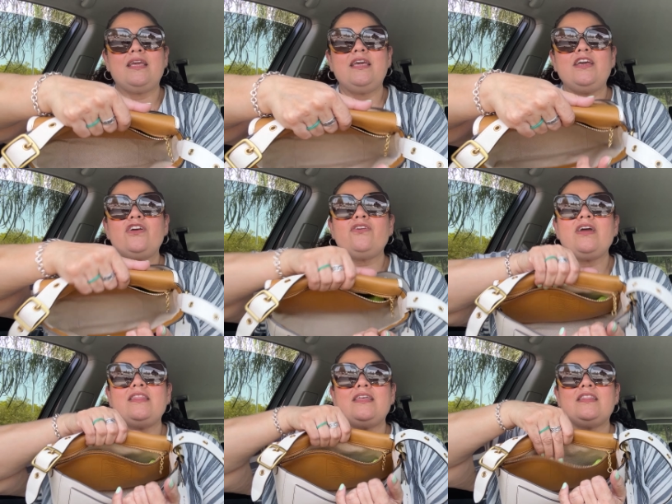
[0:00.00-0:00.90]
here
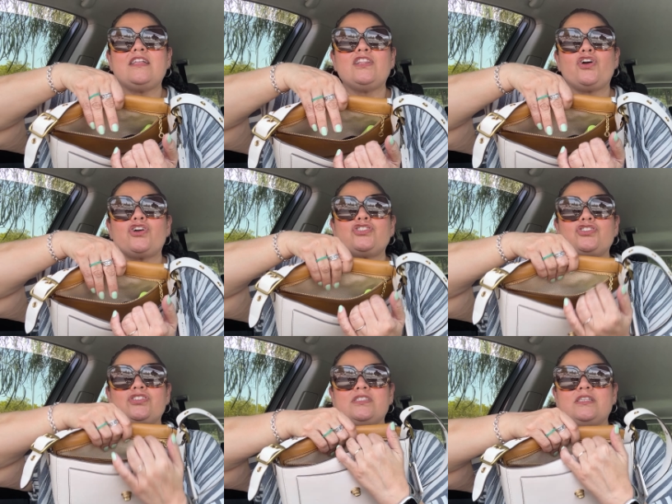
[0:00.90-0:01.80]
and then the
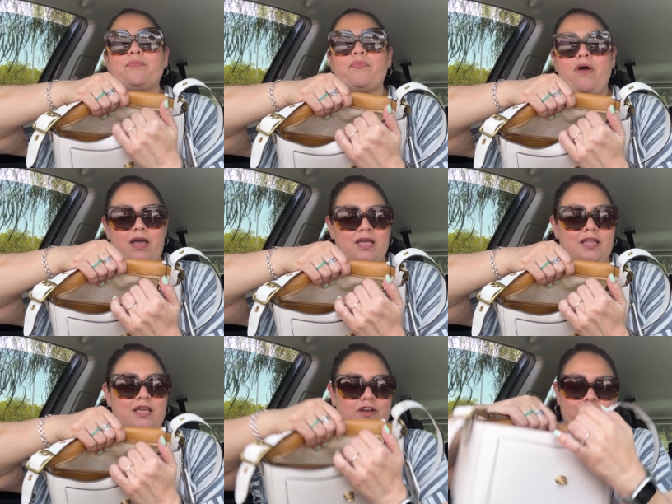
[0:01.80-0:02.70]
larger zip pocket
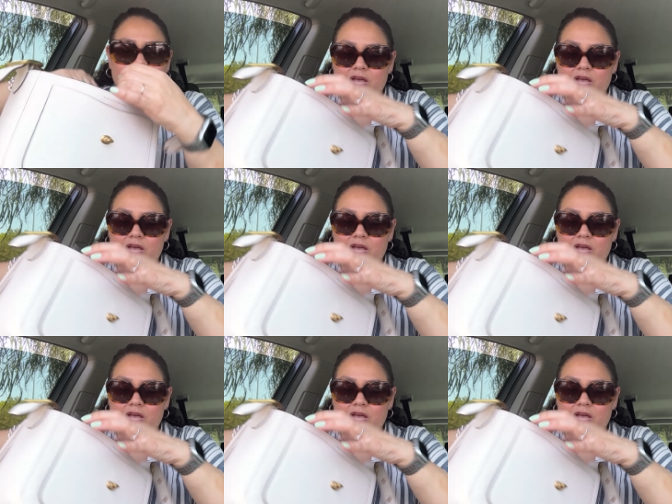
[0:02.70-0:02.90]
here.